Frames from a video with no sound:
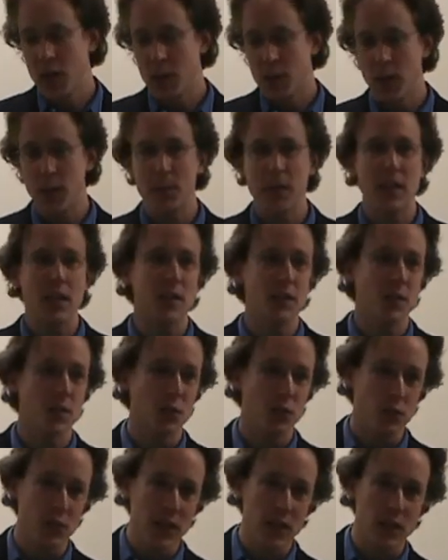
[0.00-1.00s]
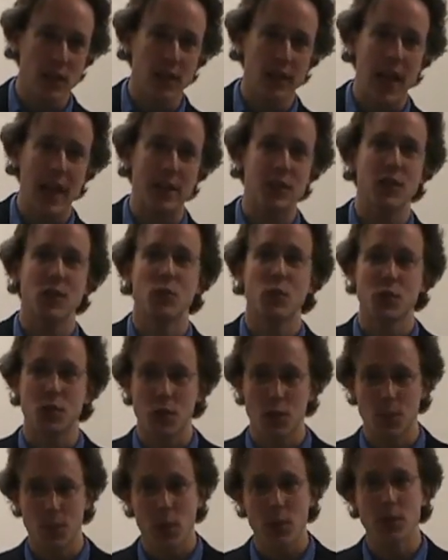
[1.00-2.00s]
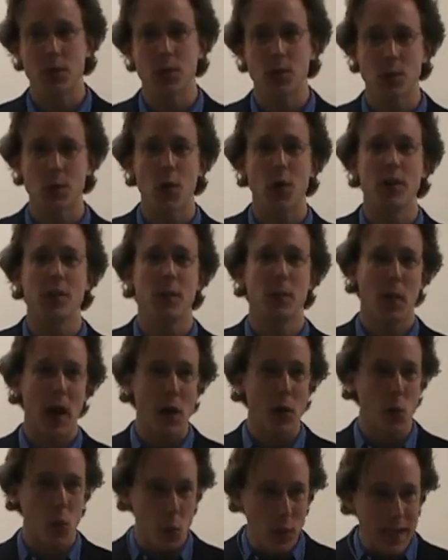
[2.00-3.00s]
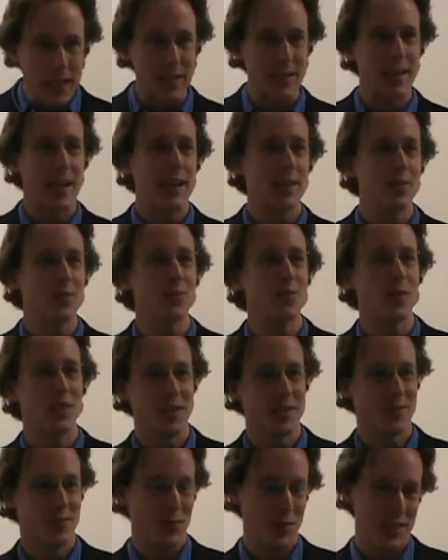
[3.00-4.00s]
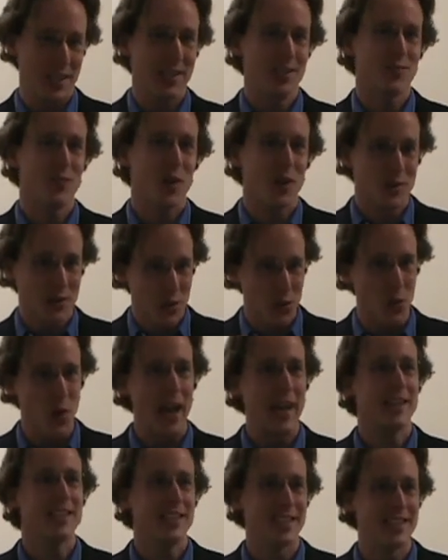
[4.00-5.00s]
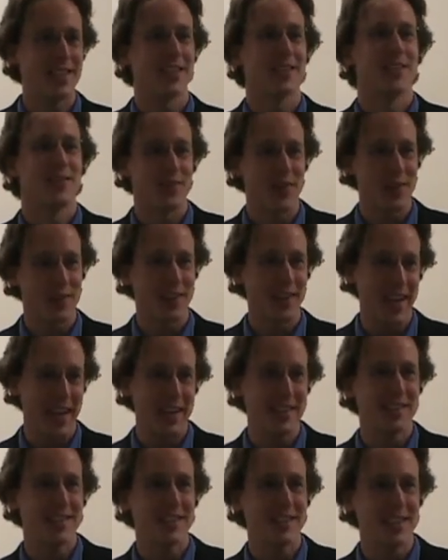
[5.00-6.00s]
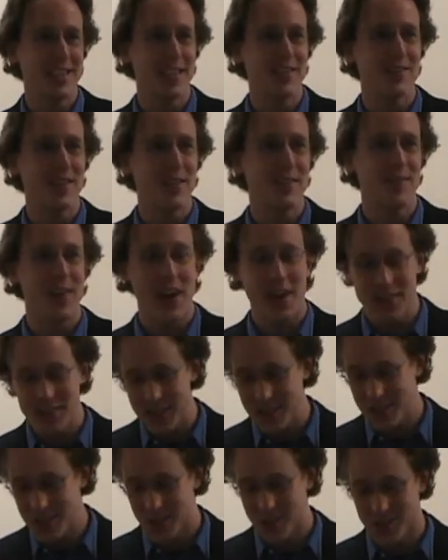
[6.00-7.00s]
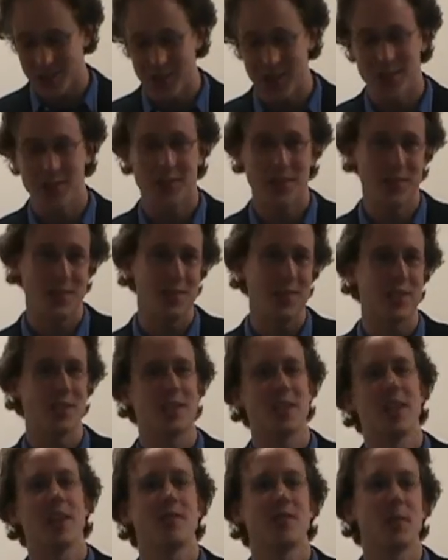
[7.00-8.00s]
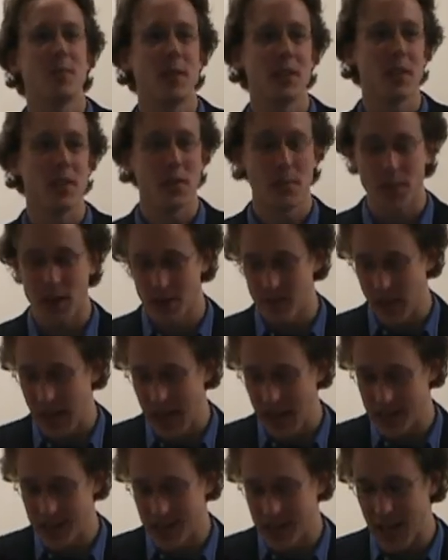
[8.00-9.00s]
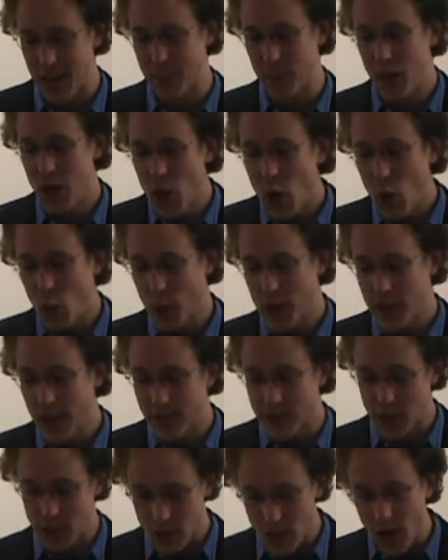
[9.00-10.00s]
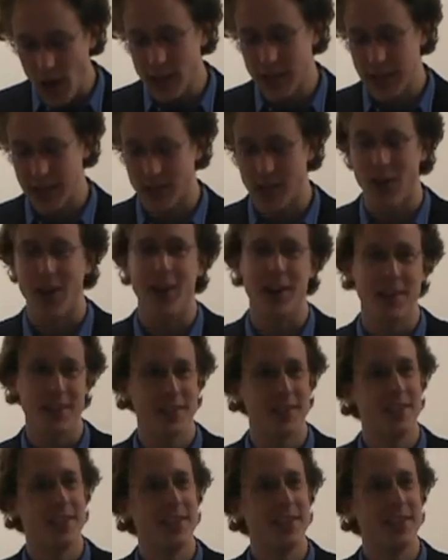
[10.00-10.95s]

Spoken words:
But because the real election was supposed to start about a week later, we didn't want to wait until the very end to see if they found it, so to just give them a little bit of a heads up, we left a calling card.